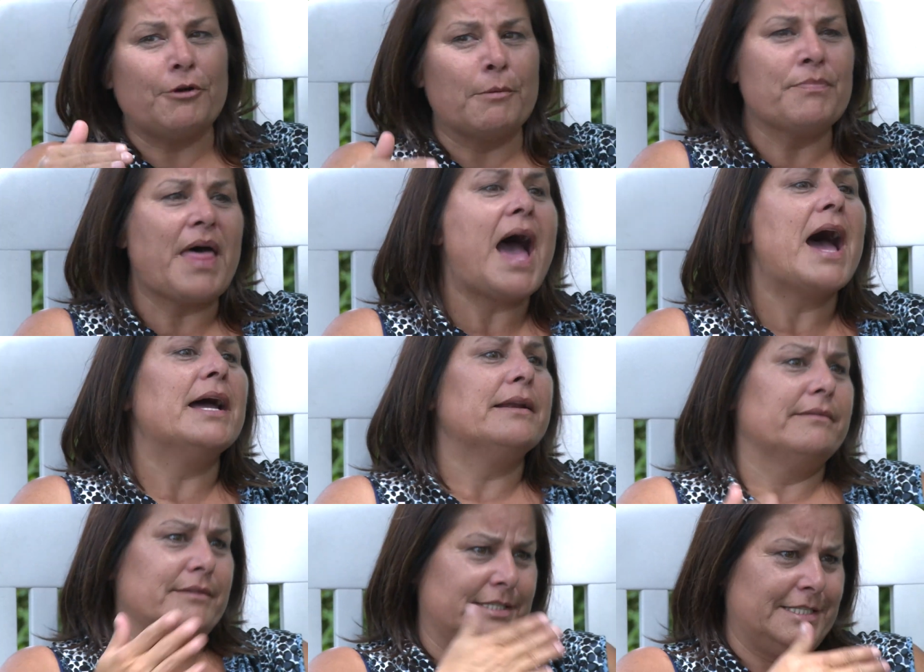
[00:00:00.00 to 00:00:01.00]
from that,
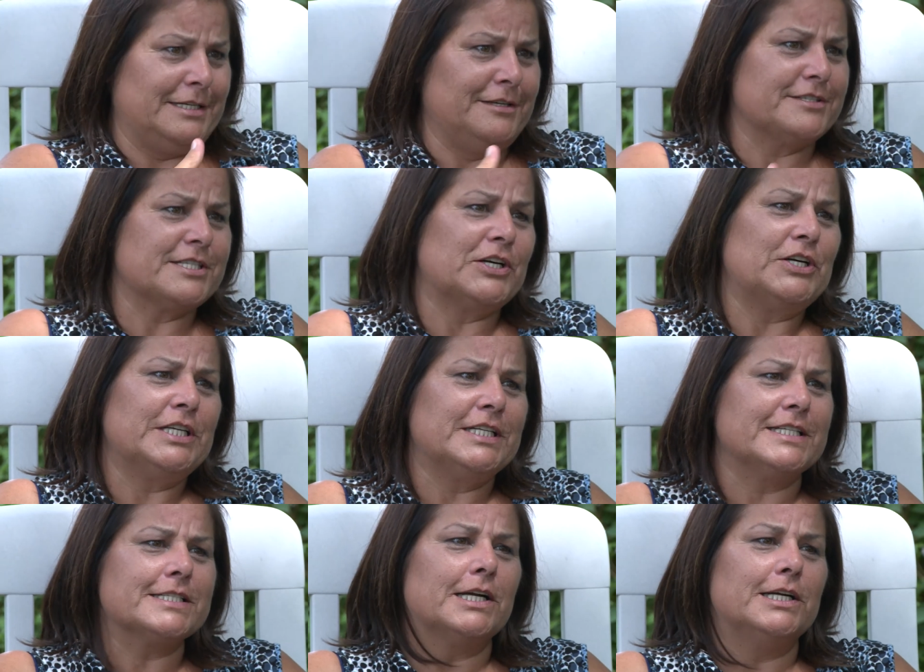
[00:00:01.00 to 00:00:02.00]
the city of Sarnia
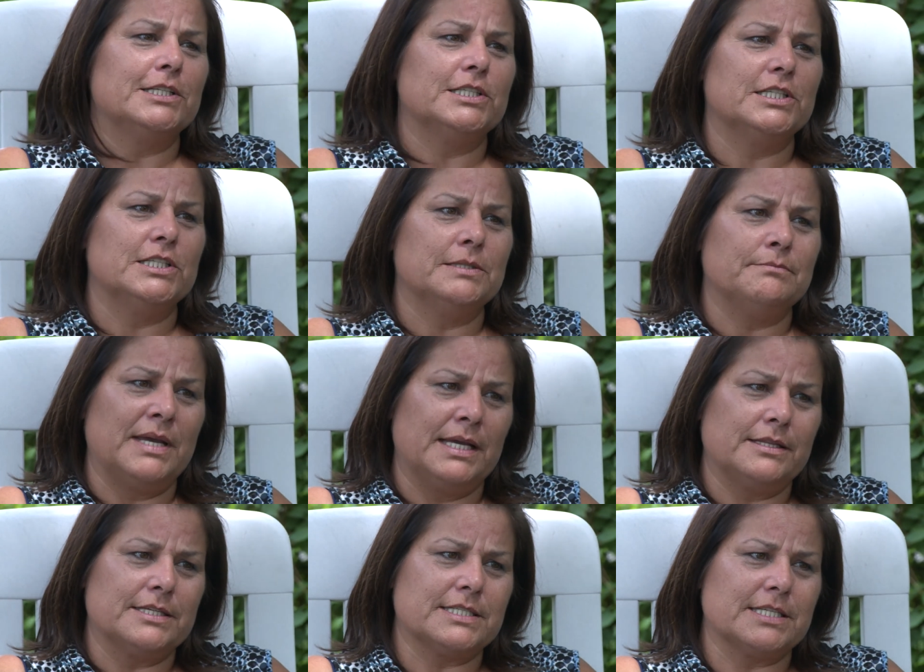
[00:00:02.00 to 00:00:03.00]
decided to make
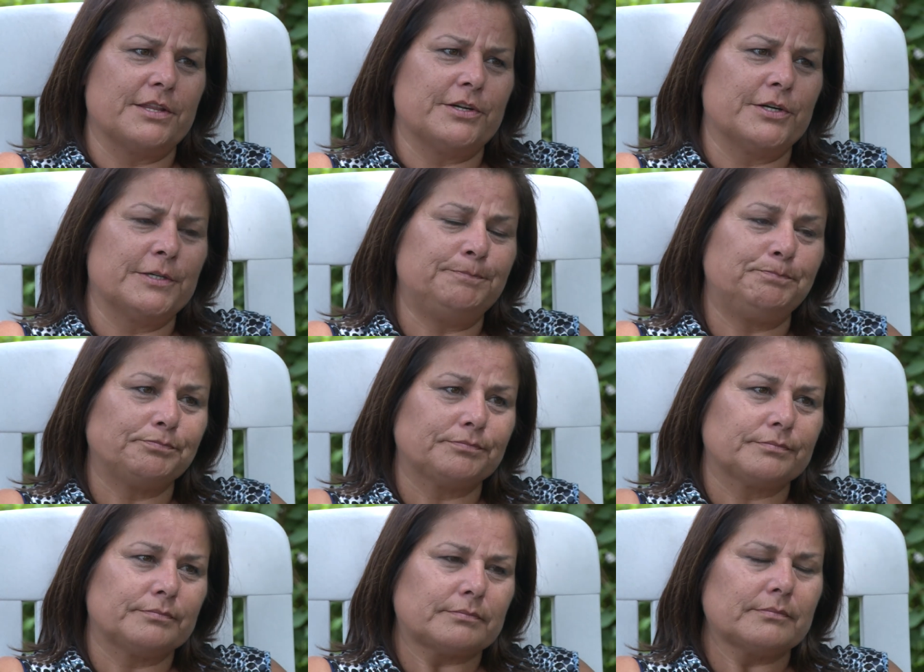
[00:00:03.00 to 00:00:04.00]
this other
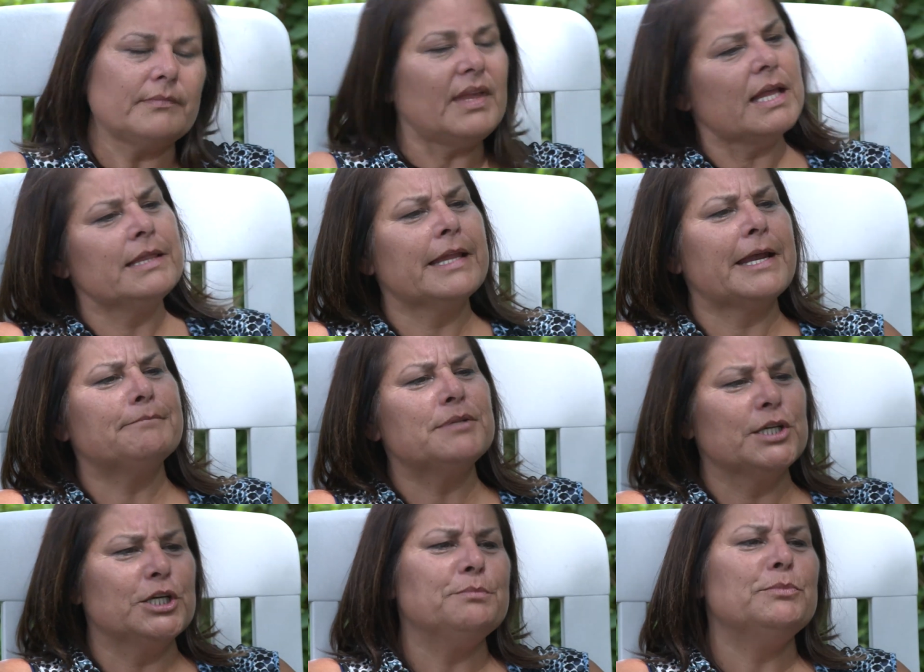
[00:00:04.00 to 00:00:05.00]

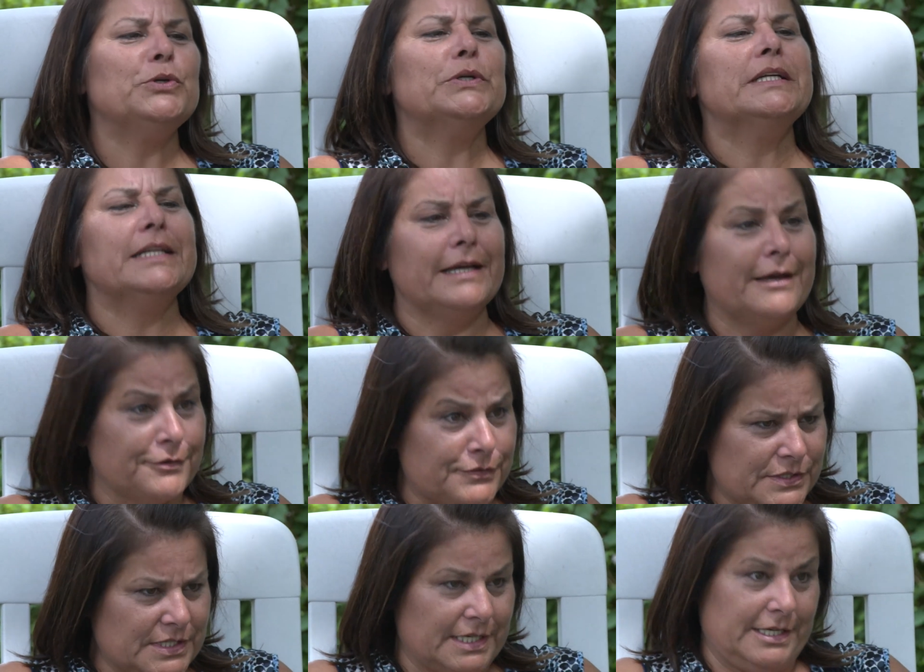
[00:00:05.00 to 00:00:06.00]
Lambton Community Health
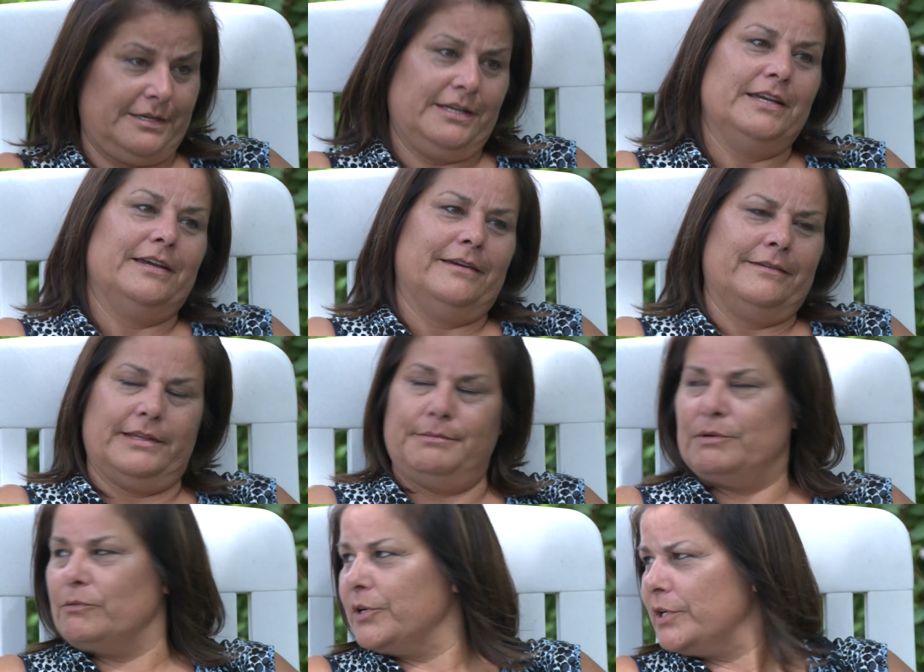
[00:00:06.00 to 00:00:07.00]
Study. They've
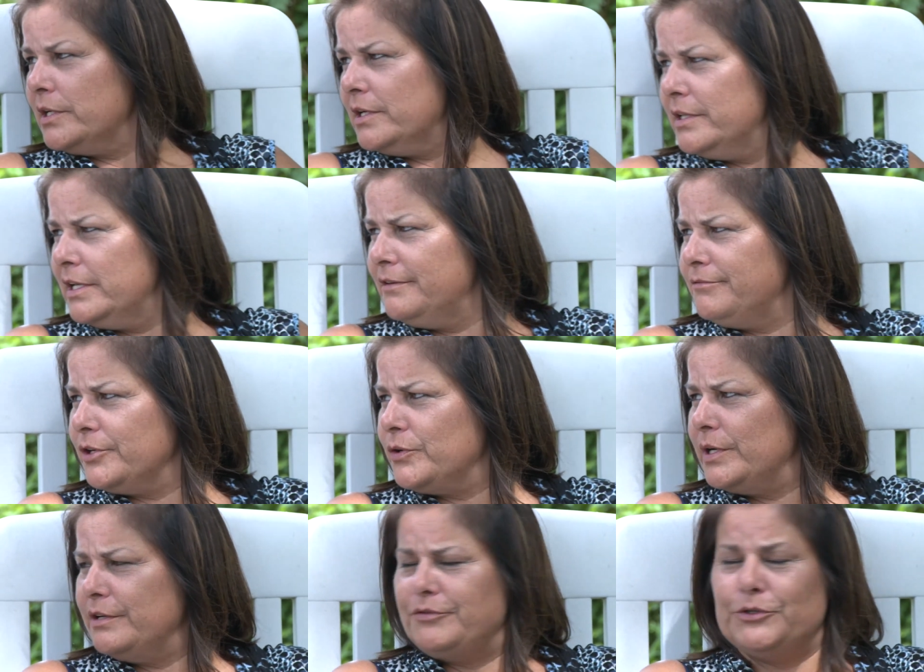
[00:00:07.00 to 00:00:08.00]
been working on that for
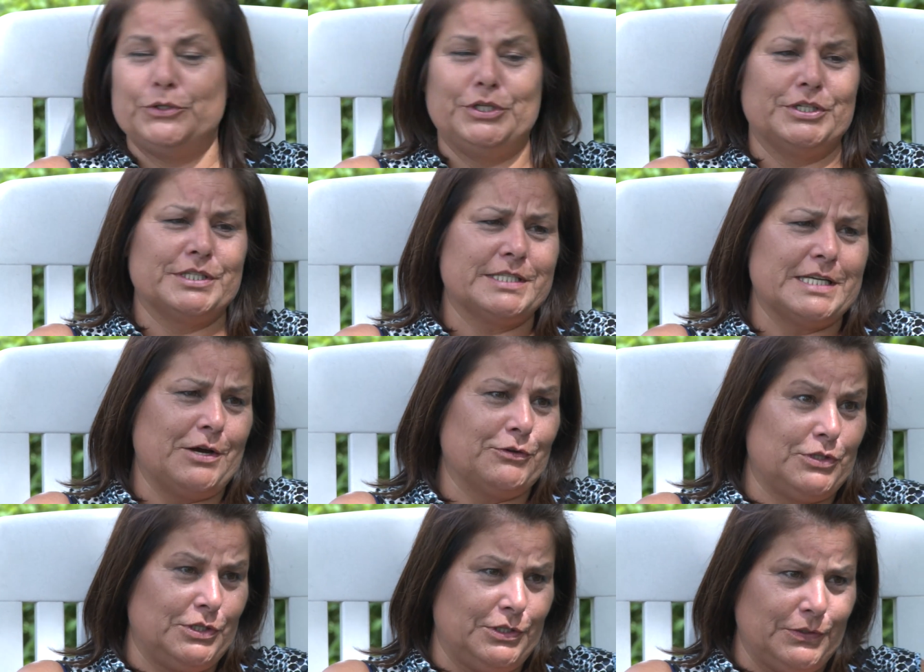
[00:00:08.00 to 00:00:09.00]
quite a few years now
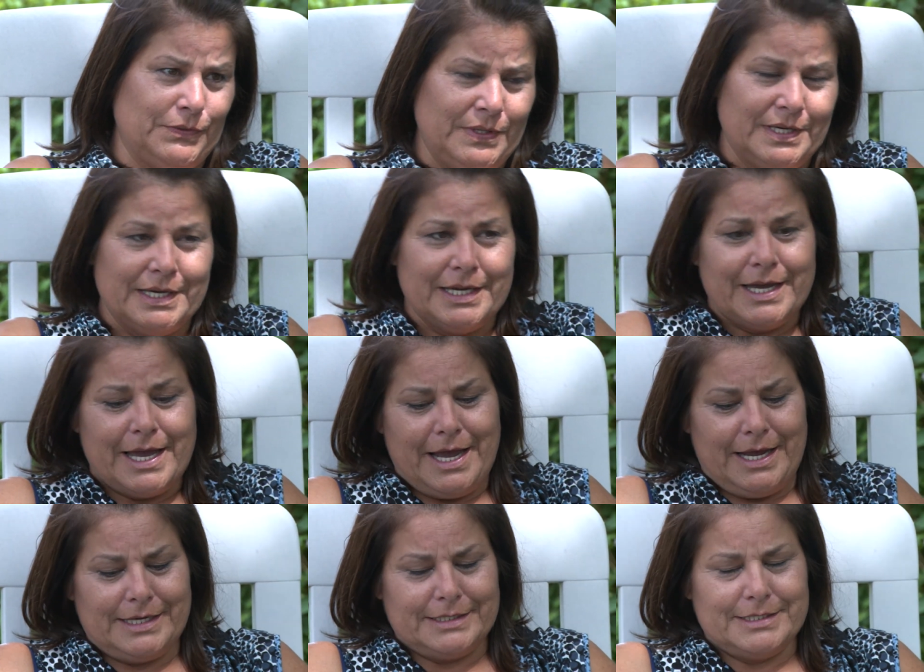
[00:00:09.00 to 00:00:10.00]
too,
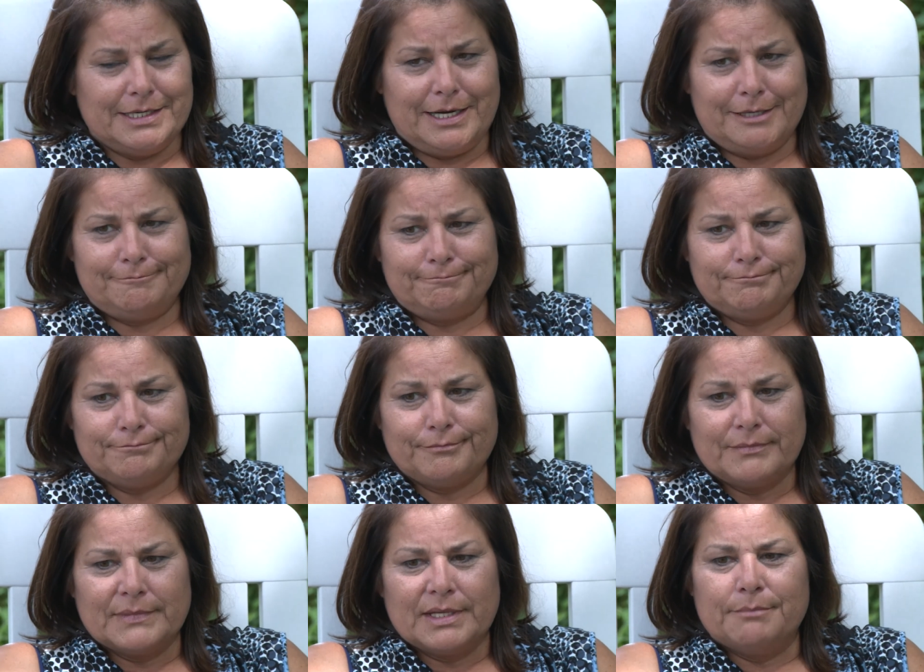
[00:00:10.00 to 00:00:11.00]
and um,
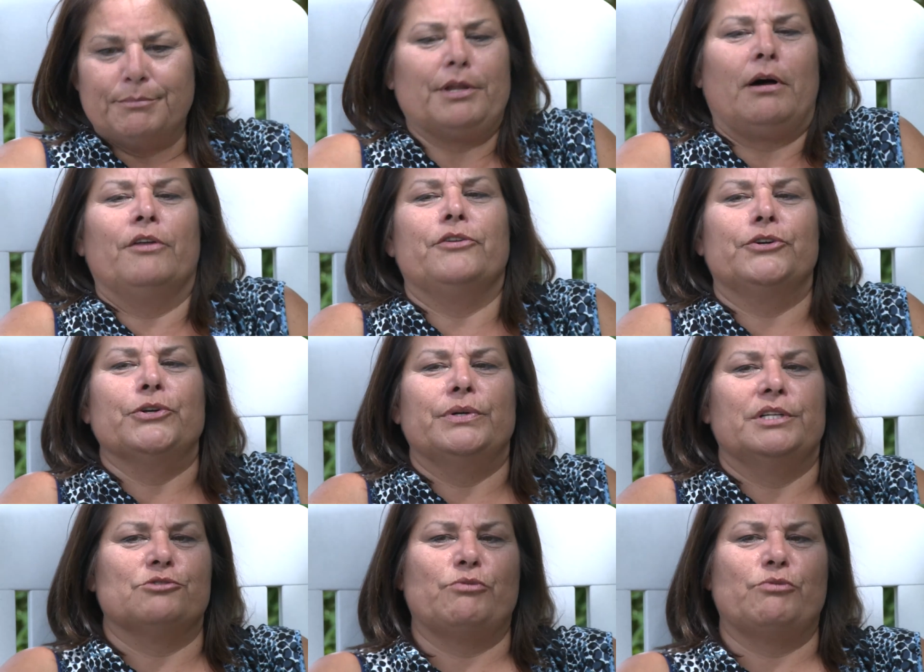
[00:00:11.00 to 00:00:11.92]
but all they're doing is